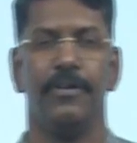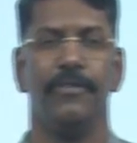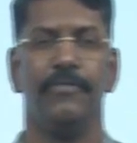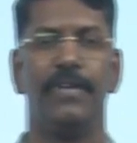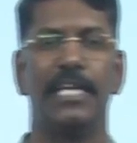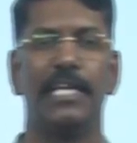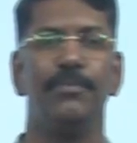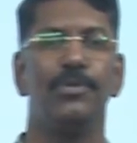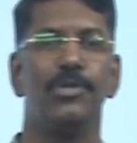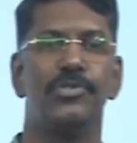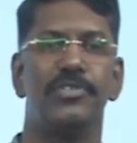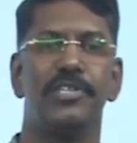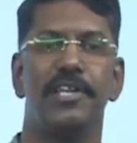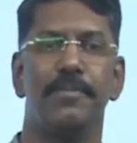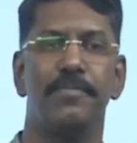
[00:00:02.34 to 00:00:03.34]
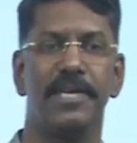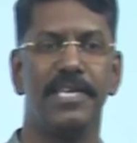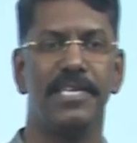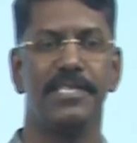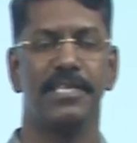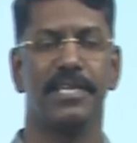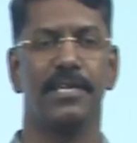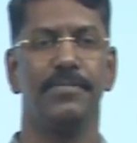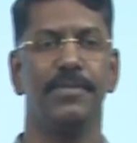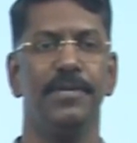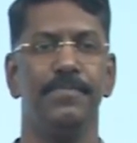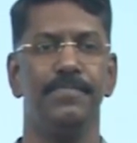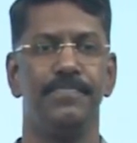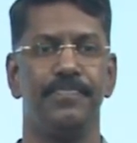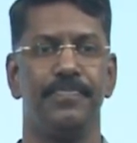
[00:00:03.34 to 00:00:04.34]
Welcome to Sriram IAS Academy.
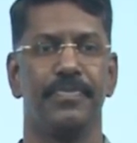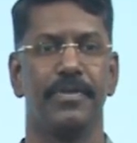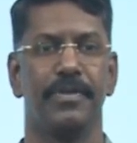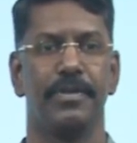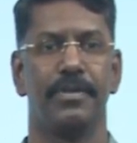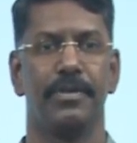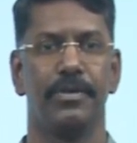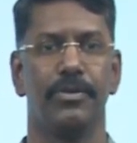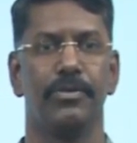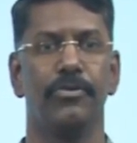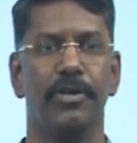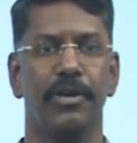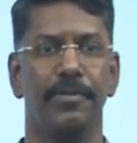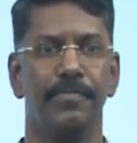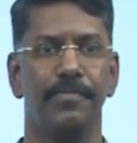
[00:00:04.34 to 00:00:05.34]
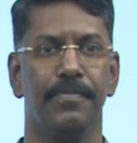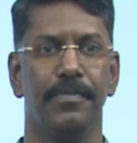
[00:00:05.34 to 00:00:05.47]
Today,